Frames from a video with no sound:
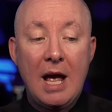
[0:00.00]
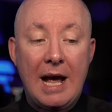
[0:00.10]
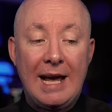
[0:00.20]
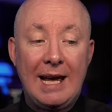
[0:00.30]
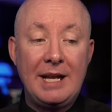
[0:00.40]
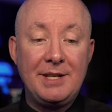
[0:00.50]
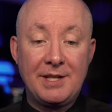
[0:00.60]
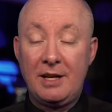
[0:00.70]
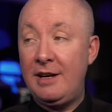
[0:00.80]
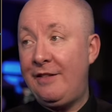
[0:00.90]
And
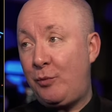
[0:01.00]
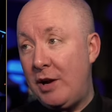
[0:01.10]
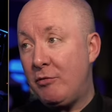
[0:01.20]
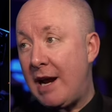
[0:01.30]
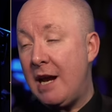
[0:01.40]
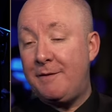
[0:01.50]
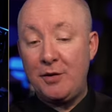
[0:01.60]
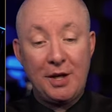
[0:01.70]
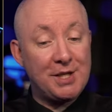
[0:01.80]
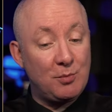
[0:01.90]
if we rank for
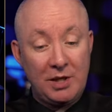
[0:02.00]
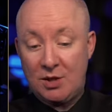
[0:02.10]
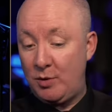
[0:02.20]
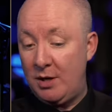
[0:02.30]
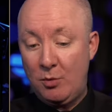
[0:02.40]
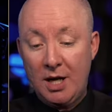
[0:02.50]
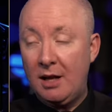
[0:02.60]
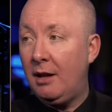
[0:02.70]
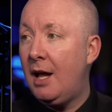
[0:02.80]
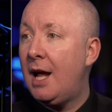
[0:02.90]
this, which we
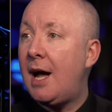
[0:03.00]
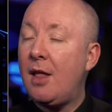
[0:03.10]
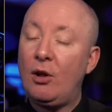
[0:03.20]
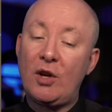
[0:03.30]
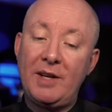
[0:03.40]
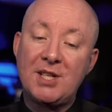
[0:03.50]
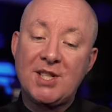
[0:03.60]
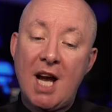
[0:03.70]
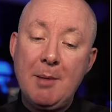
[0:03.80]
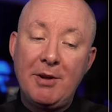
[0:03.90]
will, and a lot of
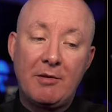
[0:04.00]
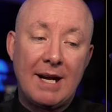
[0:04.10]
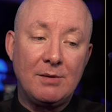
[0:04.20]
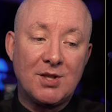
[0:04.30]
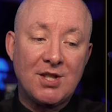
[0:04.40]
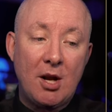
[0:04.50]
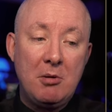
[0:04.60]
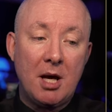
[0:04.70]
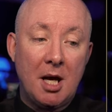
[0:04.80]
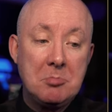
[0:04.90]
excitement around
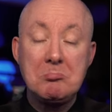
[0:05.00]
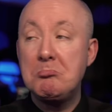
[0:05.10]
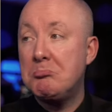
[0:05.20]
solar